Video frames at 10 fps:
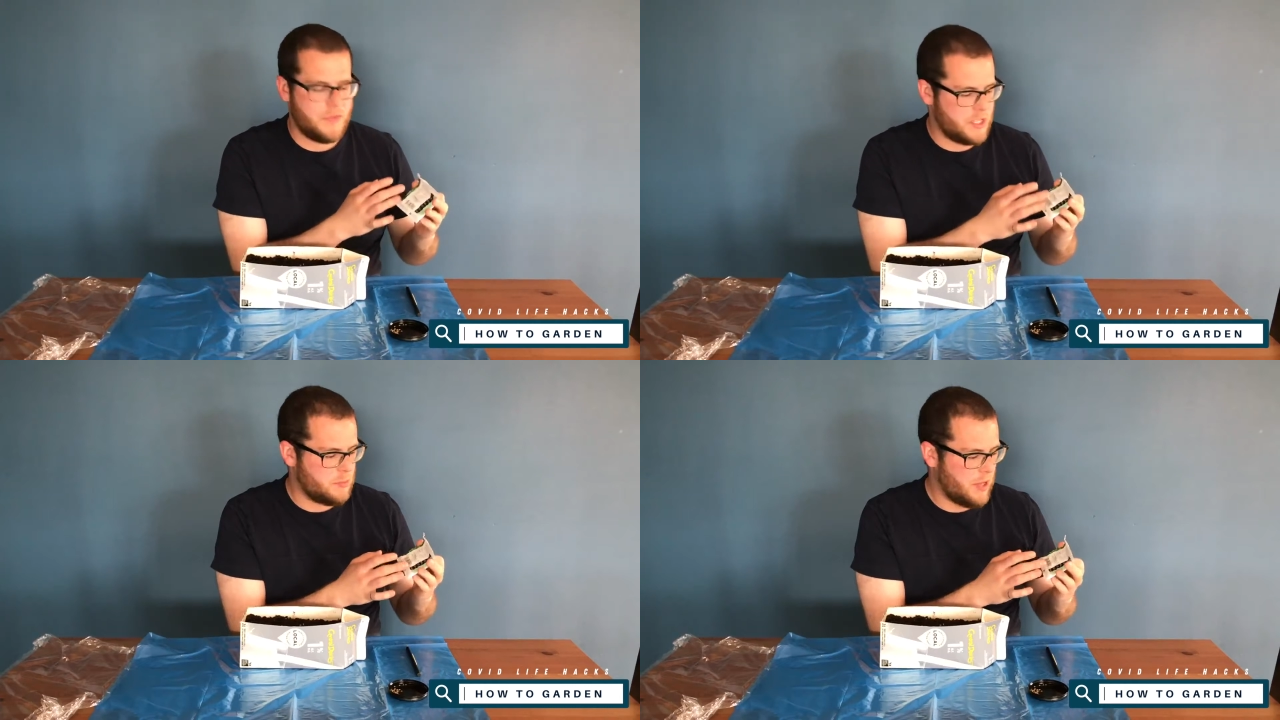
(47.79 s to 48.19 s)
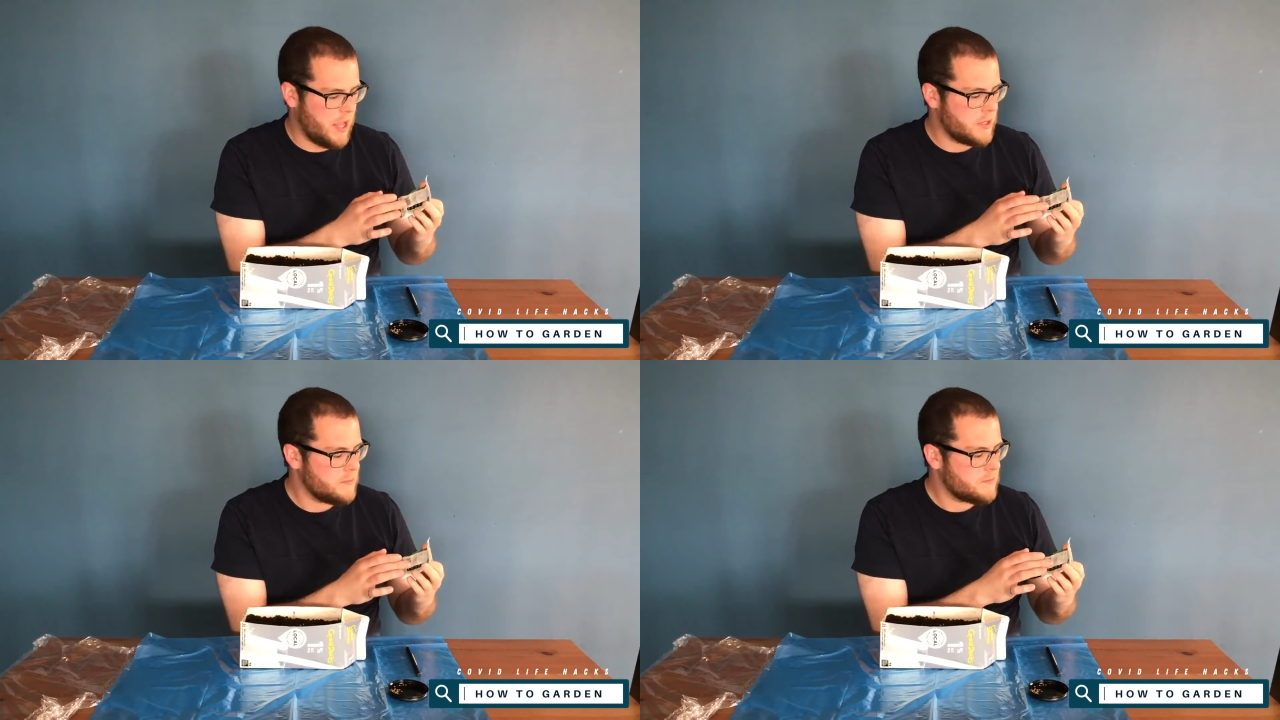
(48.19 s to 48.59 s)
this
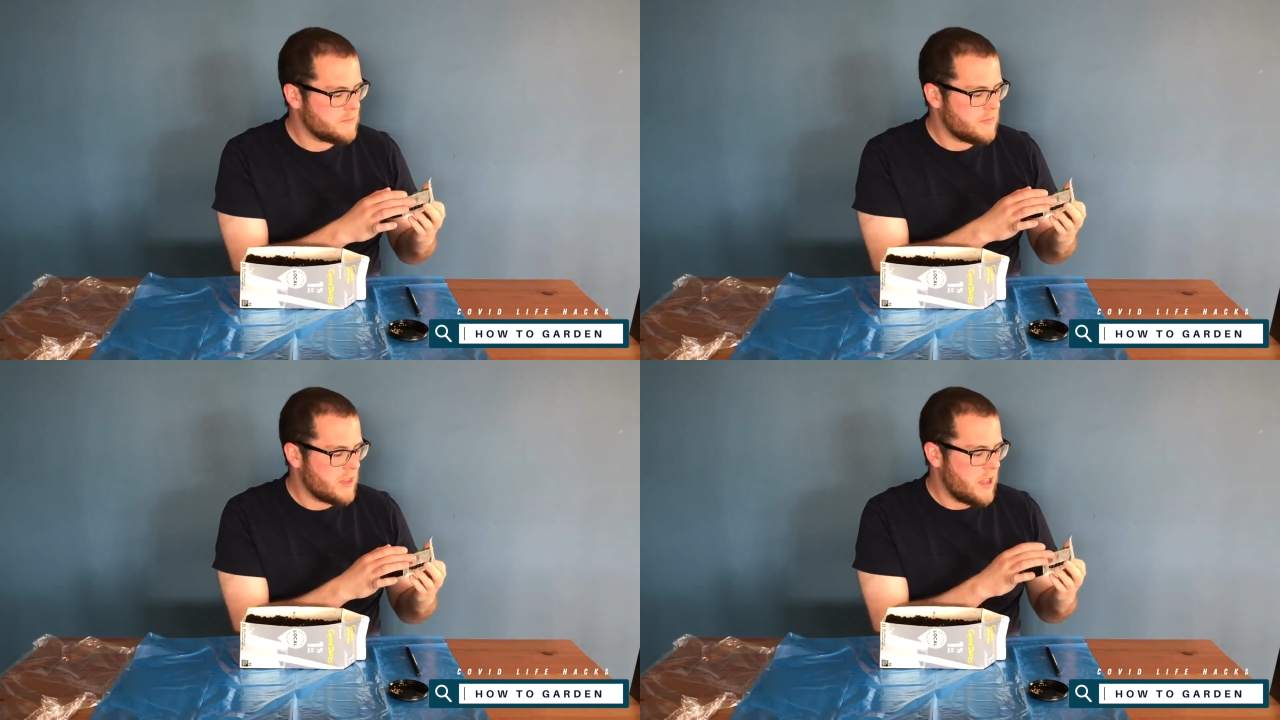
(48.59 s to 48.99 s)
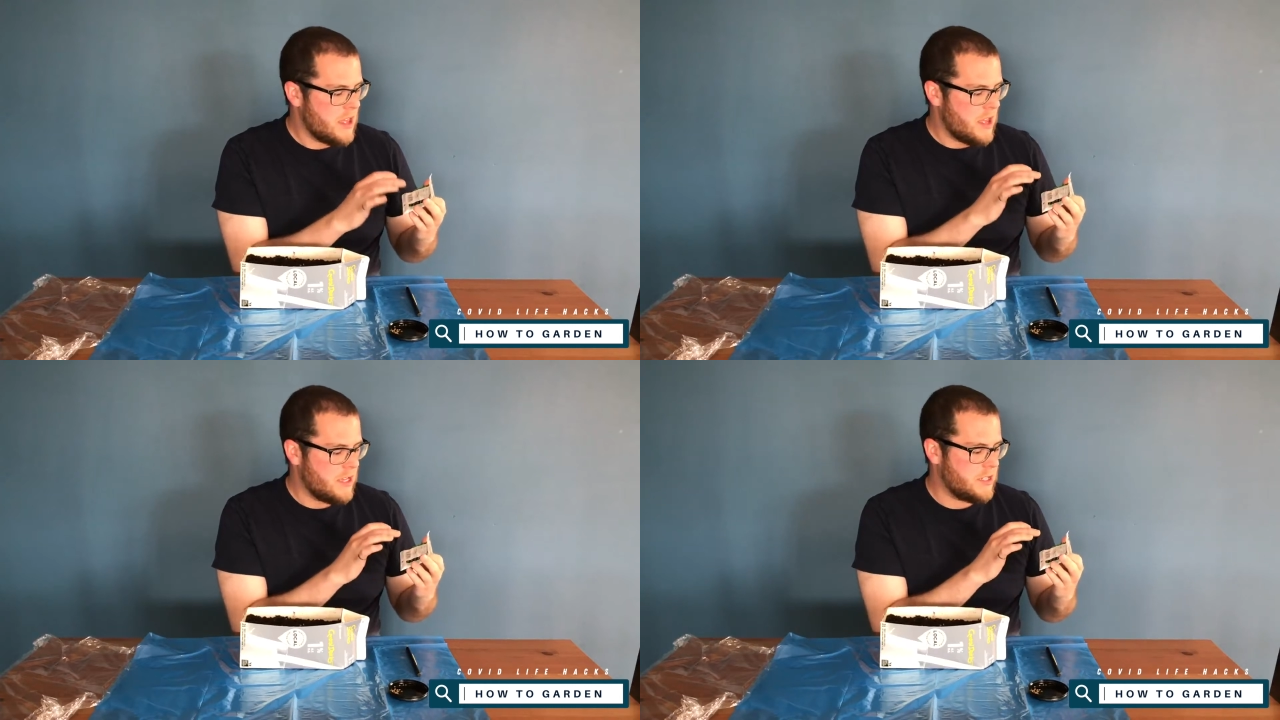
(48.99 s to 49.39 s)
plant.
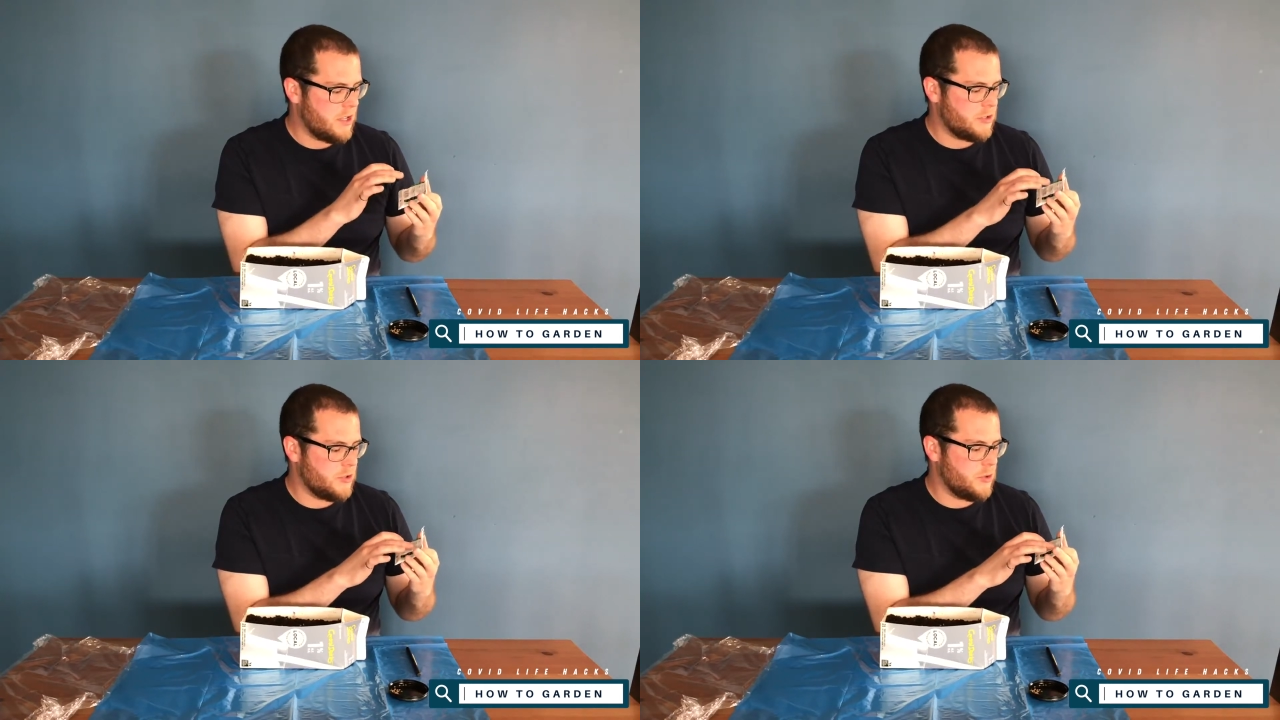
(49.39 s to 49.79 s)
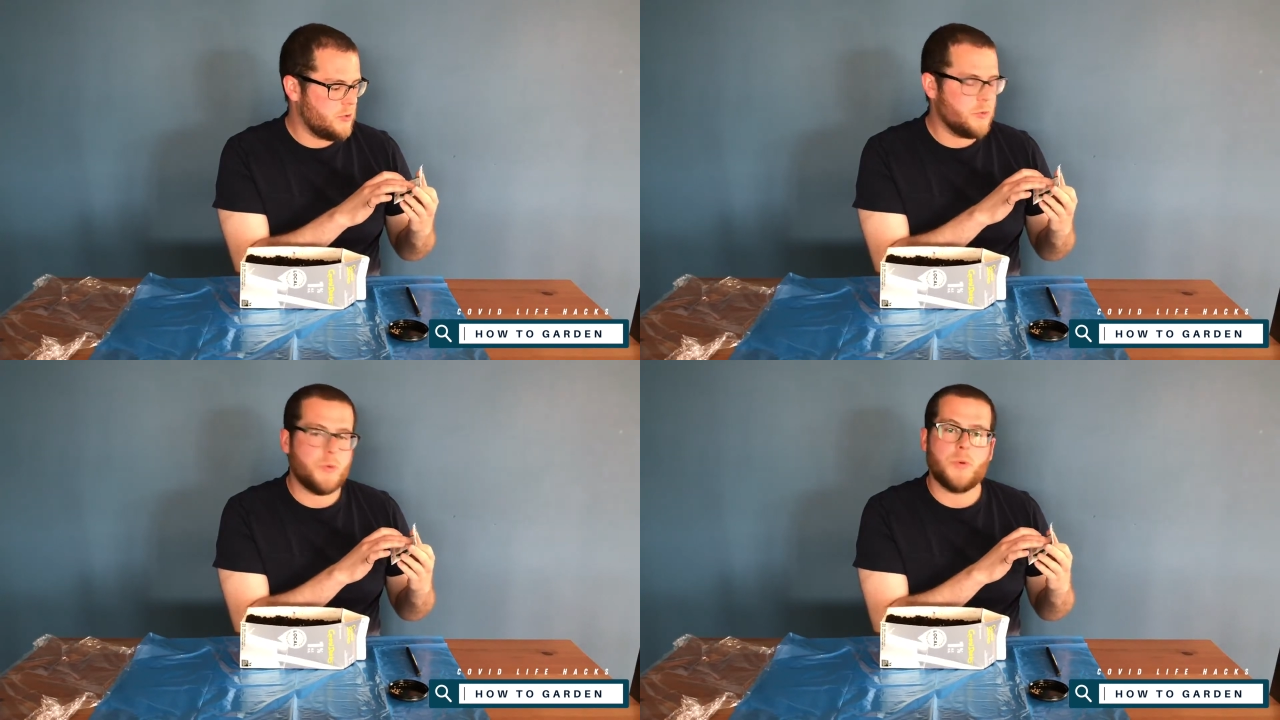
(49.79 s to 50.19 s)
It tells
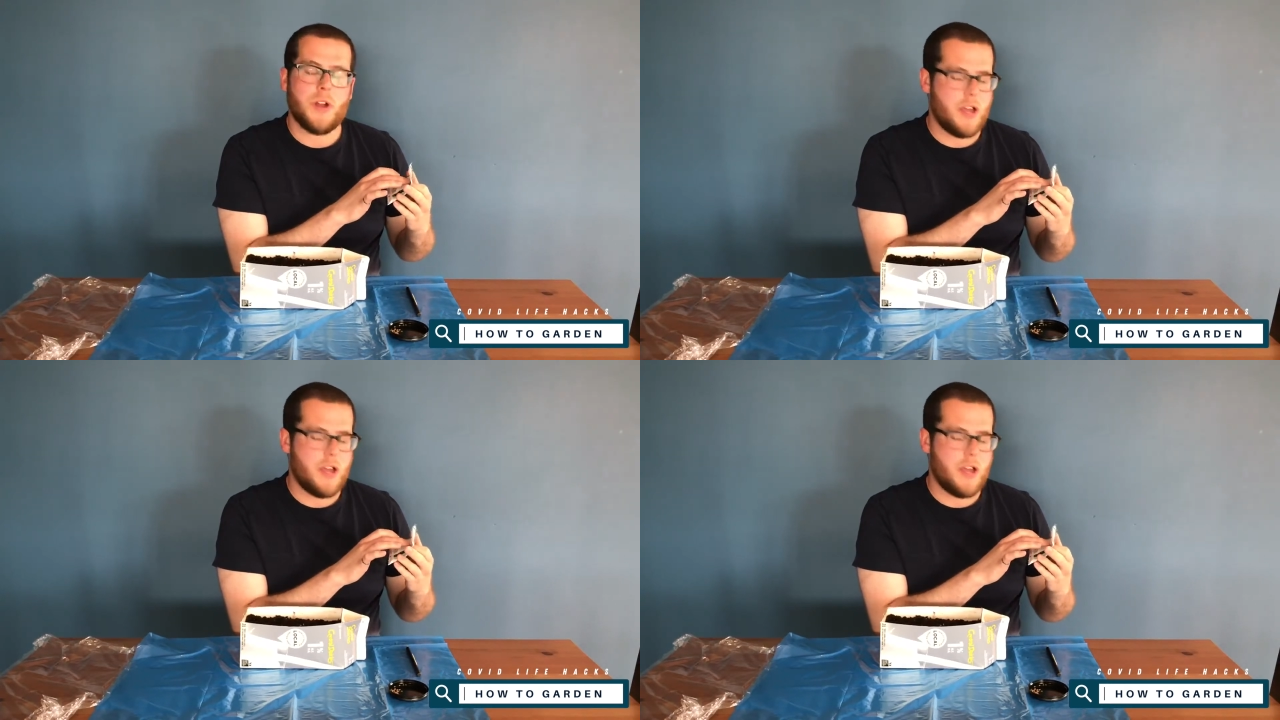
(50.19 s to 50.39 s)
you